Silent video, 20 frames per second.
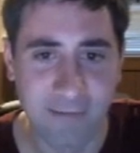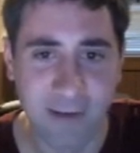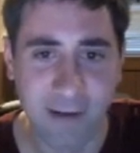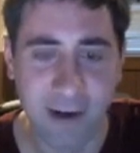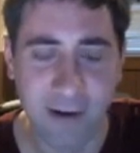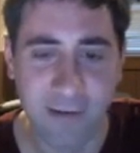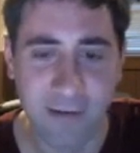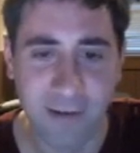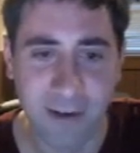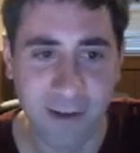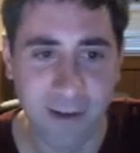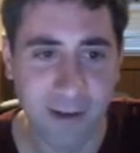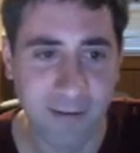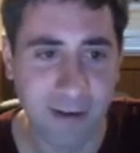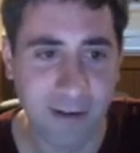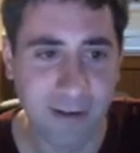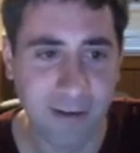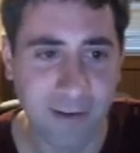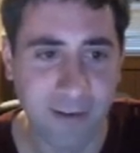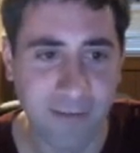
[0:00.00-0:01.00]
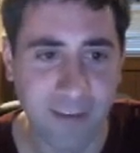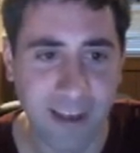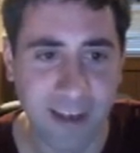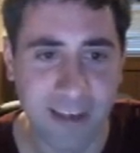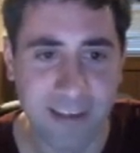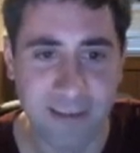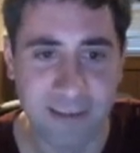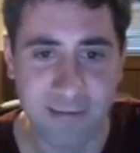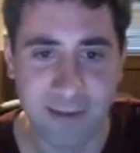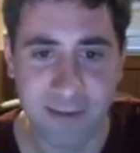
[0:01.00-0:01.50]
Overhauled the way
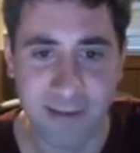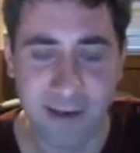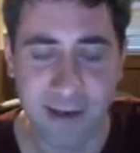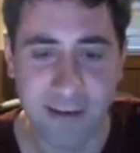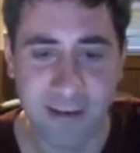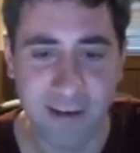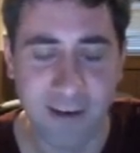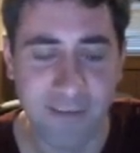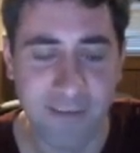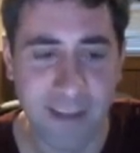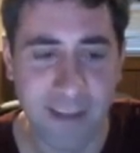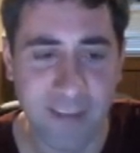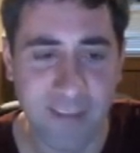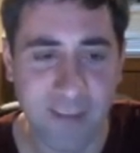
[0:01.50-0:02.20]
notifications work. So I don't know if that's